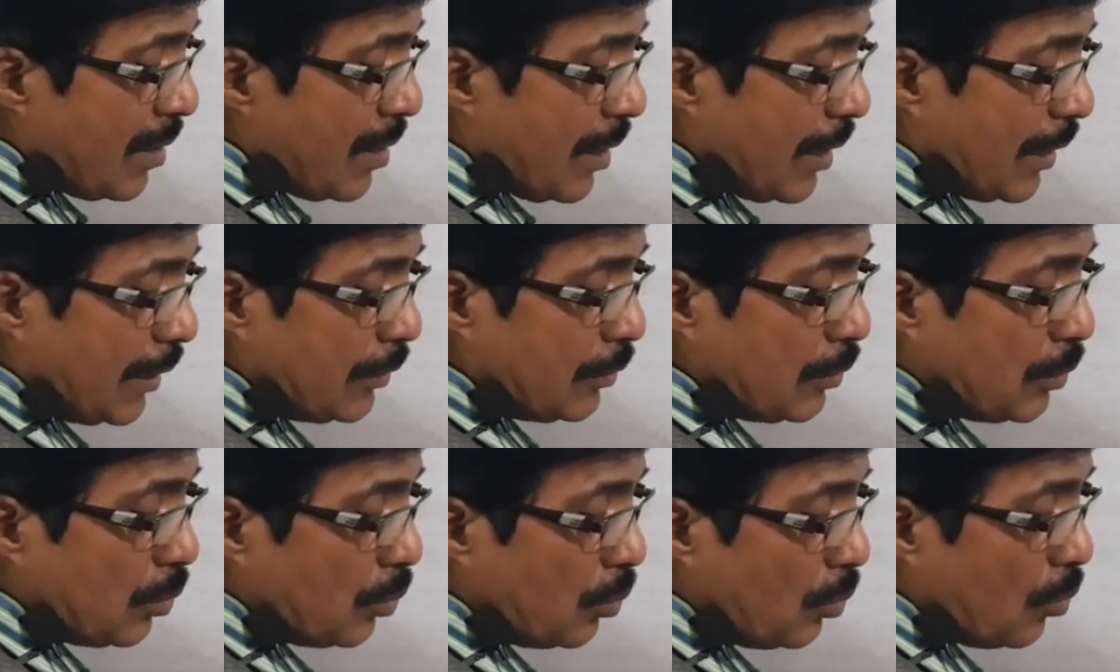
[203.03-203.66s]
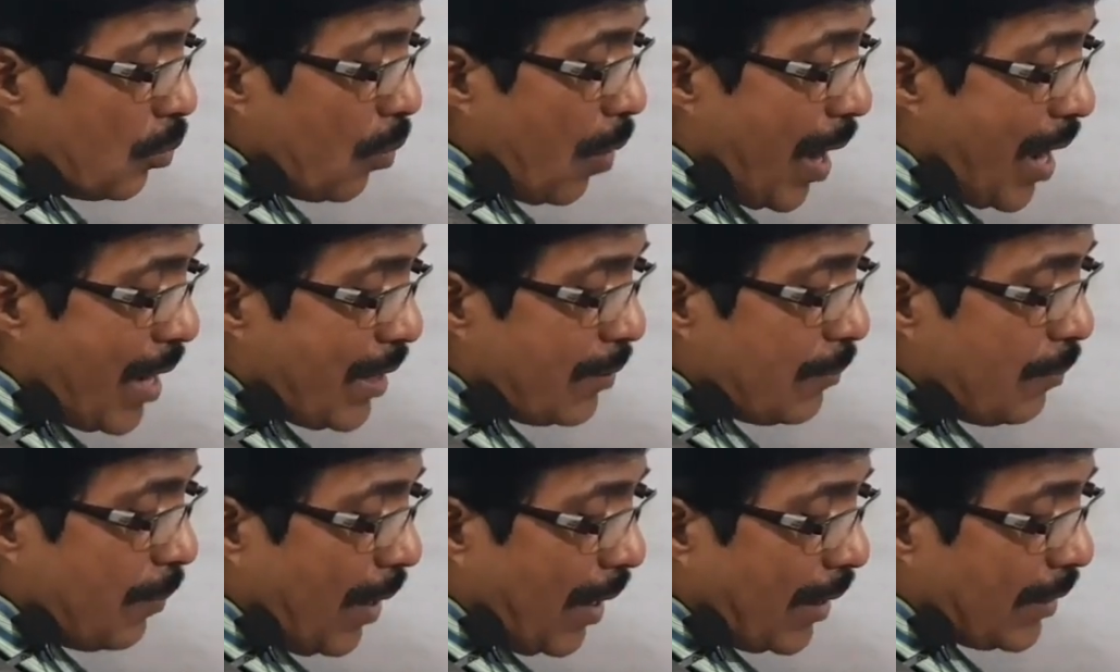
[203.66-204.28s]
into
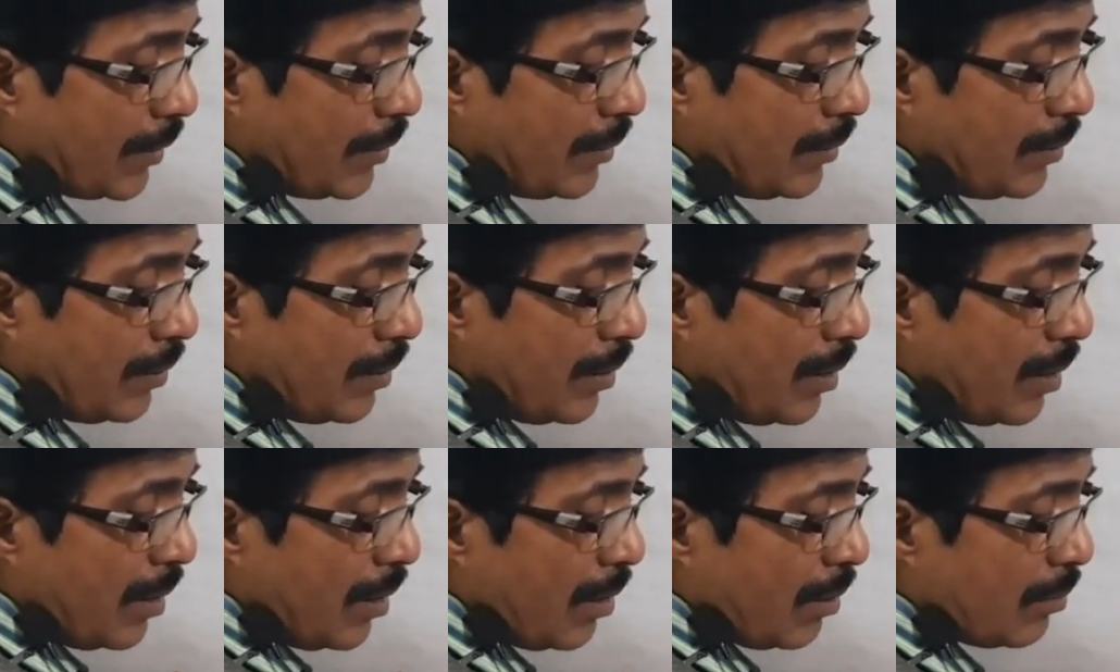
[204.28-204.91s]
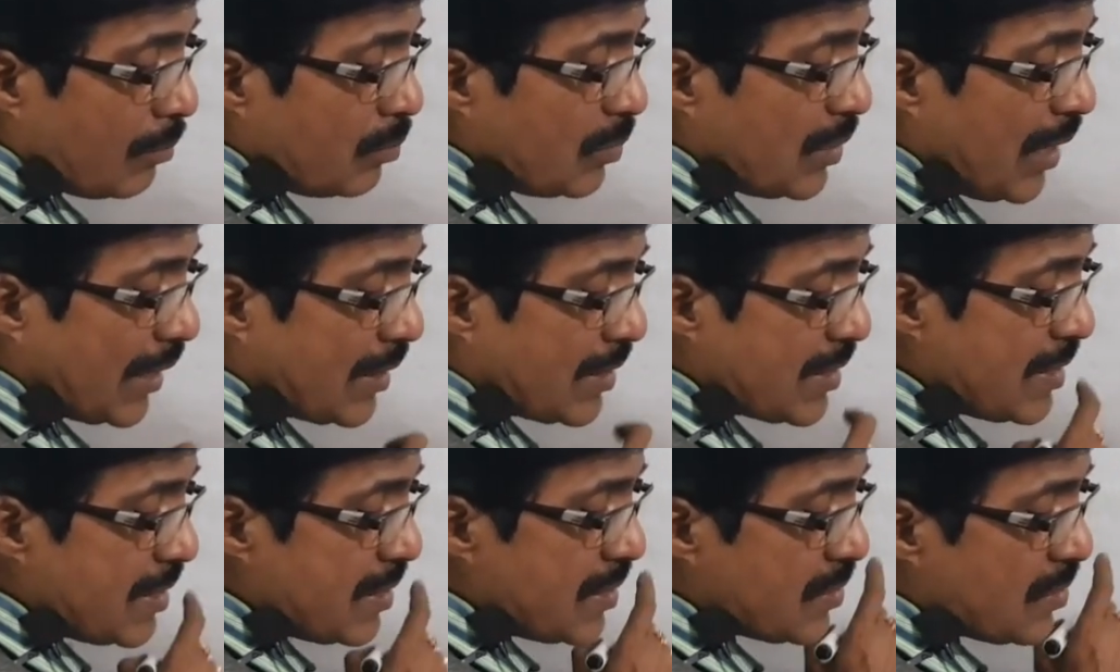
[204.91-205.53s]
1 by, that
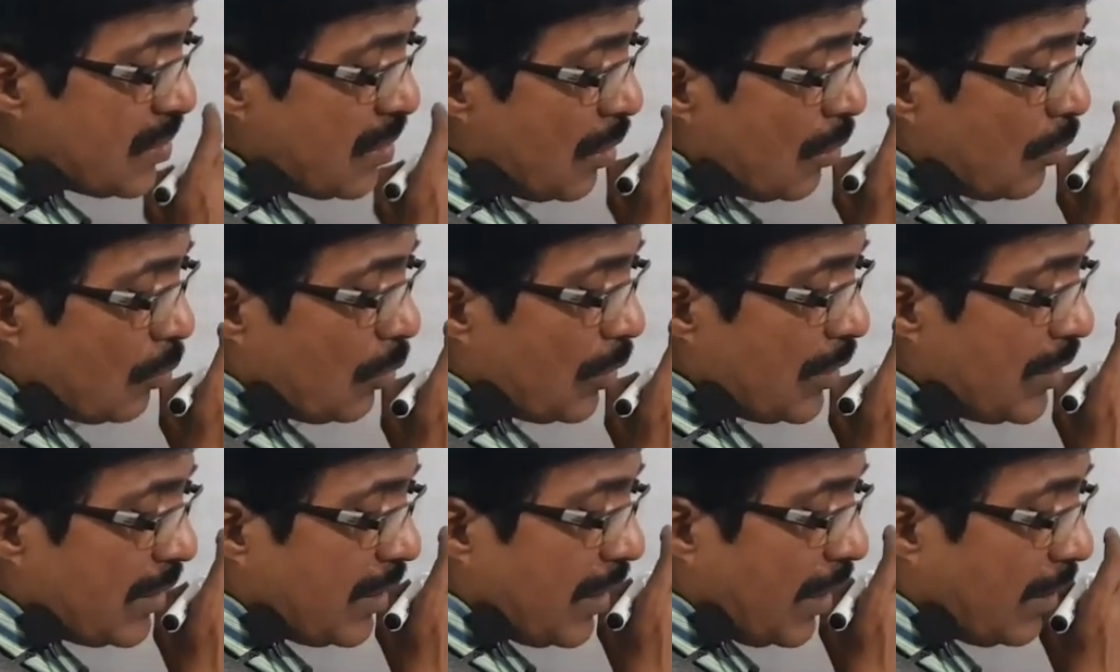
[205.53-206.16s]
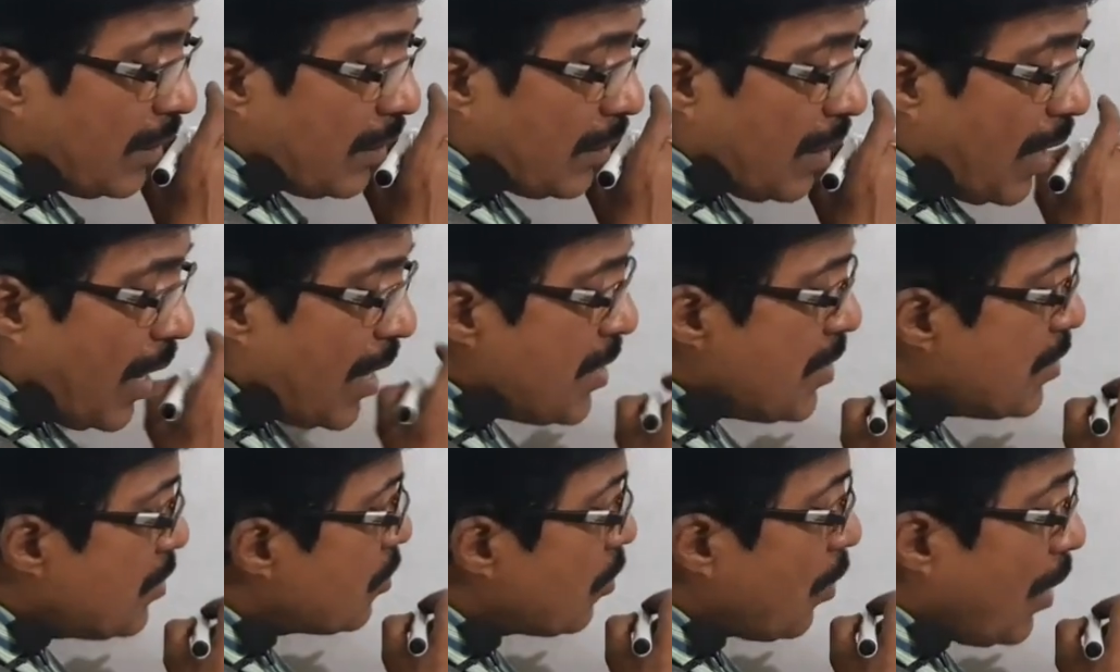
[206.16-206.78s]
is we can write